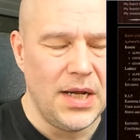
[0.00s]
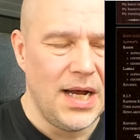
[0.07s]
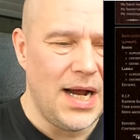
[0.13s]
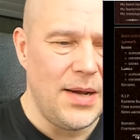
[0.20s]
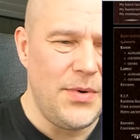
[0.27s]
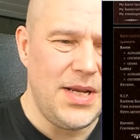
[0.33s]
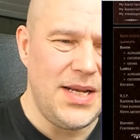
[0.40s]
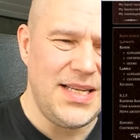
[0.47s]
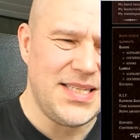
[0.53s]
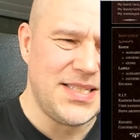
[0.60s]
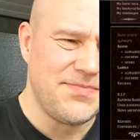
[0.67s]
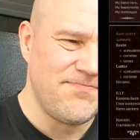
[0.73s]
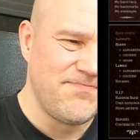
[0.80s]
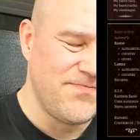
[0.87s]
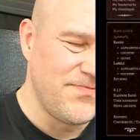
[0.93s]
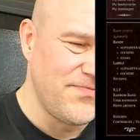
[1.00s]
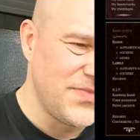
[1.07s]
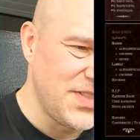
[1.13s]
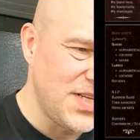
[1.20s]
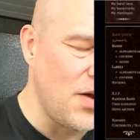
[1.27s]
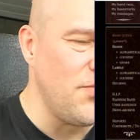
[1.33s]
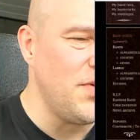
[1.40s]
I mean, it's
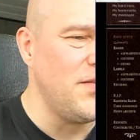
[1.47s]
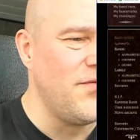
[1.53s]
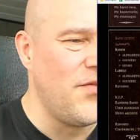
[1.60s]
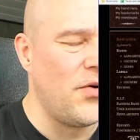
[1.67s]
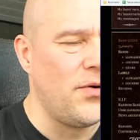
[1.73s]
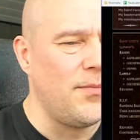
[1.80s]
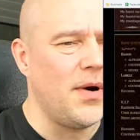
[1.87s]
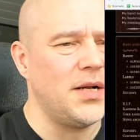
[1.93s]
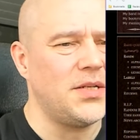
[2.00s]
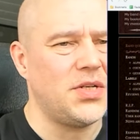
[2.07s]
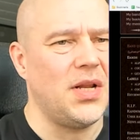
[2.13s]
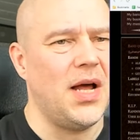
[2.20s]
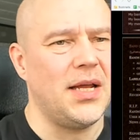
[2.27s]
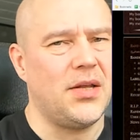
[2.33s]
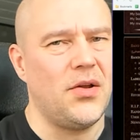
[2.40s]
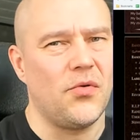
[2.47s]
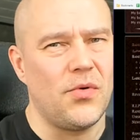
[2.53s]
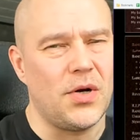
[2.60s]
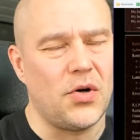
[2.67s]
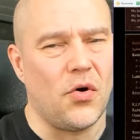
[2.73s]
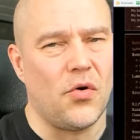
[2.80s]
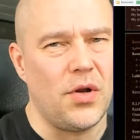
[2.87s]
sounding very much like you're
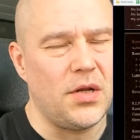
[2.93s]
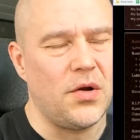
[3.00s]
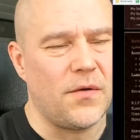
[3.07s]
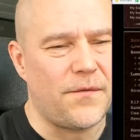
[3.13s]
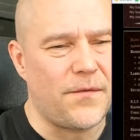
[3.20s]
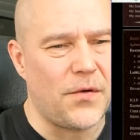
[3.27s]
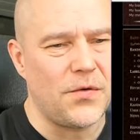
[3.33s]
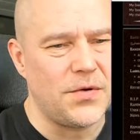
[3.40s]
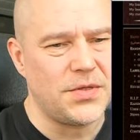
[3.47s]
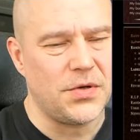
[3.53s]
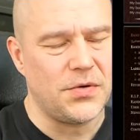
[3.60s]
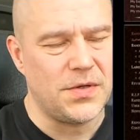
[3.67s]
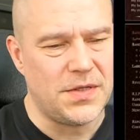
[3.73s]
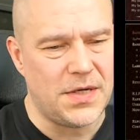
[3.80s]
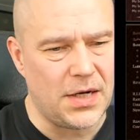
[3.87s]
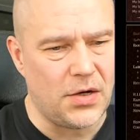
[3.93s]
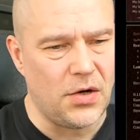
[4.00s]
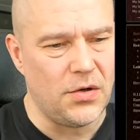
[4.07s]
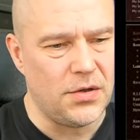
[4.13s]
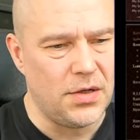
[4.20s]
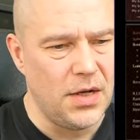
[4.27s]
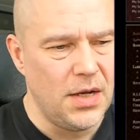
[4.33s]
recording your first or
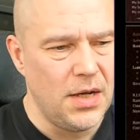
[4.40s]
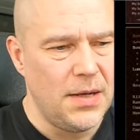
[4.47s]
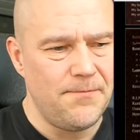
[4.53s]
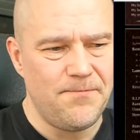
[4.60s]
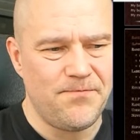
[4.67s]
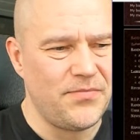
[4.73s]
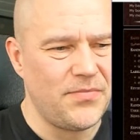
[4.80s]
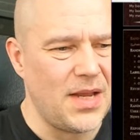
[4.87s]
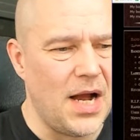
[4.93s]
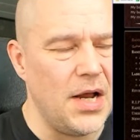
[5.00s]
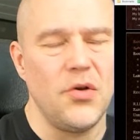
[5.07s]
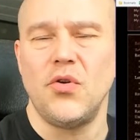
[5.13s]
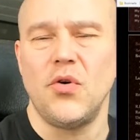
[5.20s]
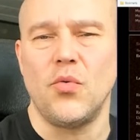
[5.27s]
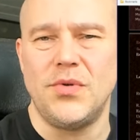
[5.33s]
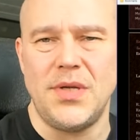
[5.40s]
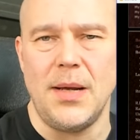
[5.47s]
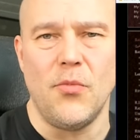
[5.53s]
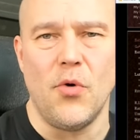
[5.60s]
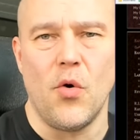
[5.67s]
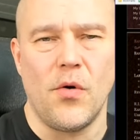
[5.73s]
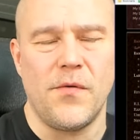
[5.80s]
second, I don't know,
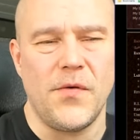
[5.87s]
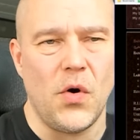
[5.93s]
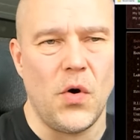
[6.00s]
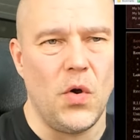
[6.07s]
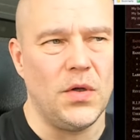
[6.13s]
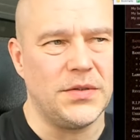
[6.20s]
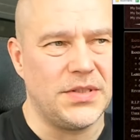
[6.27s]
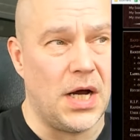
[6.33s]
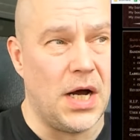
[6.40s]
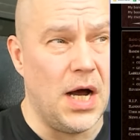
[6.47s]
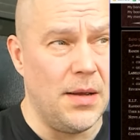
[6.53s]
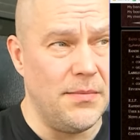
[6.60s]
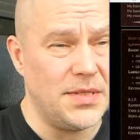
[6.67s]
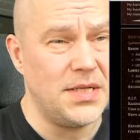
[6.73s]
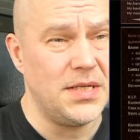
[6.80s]
demo of all times.